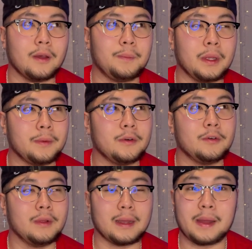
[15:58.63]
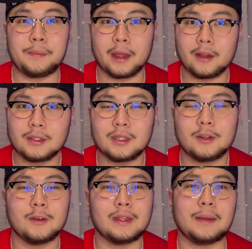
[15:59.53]
people like my parents.
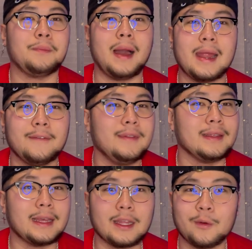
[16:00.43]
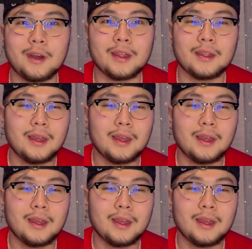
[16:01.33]
They buy everything that they want.